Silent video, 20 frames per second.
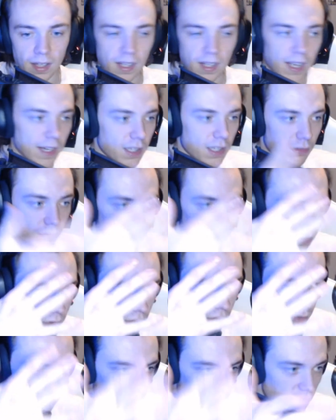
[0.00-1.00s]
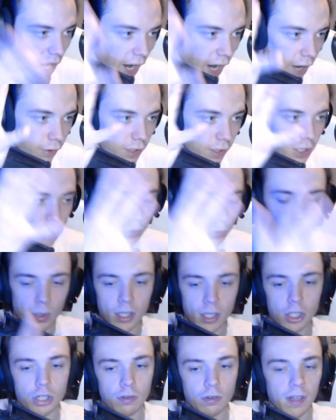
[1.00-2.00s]
He had to retire it due to
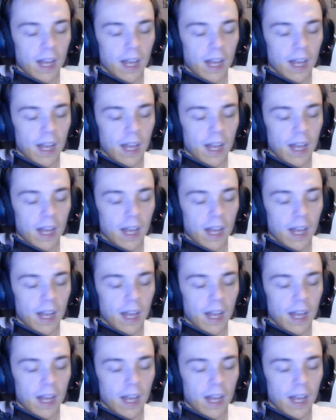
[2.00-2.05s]
injury.